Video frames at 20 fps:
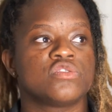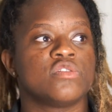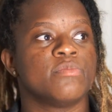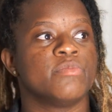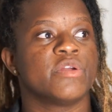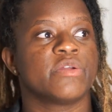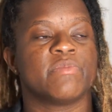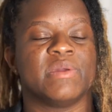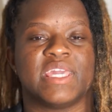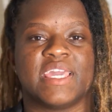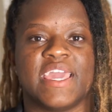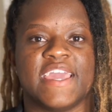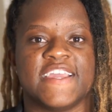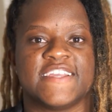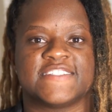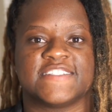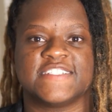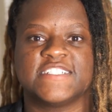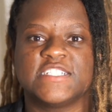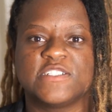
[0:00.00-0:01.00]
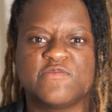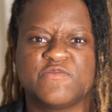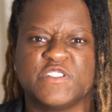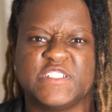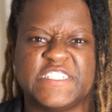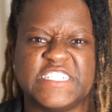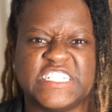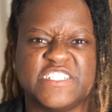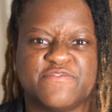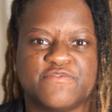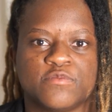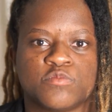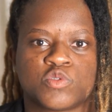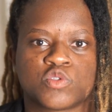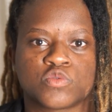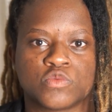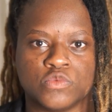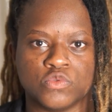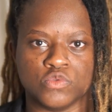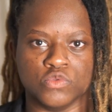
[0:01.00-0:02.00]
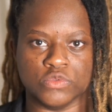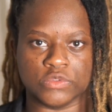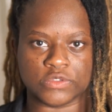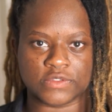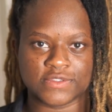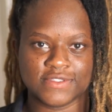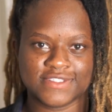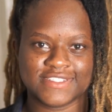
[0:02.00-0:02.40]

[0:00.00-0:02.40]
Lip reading: to bring me cakes every day from school.